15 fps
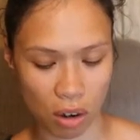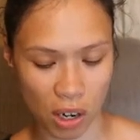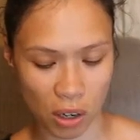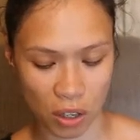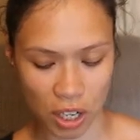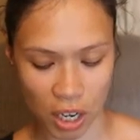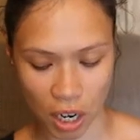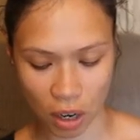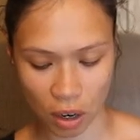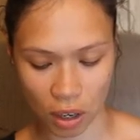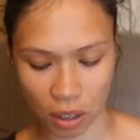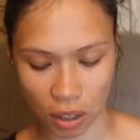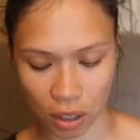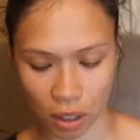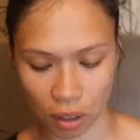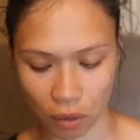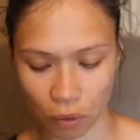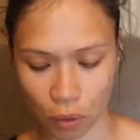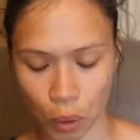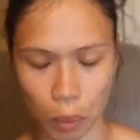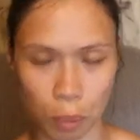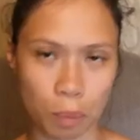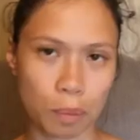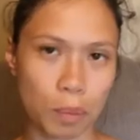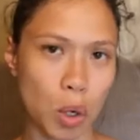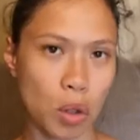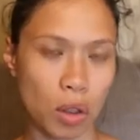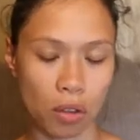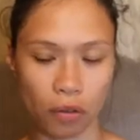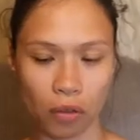crochet hook for
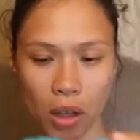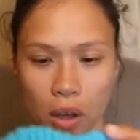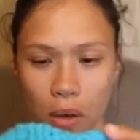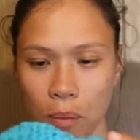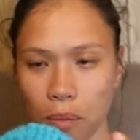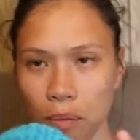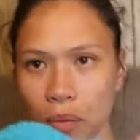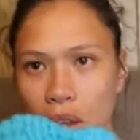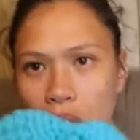both of them.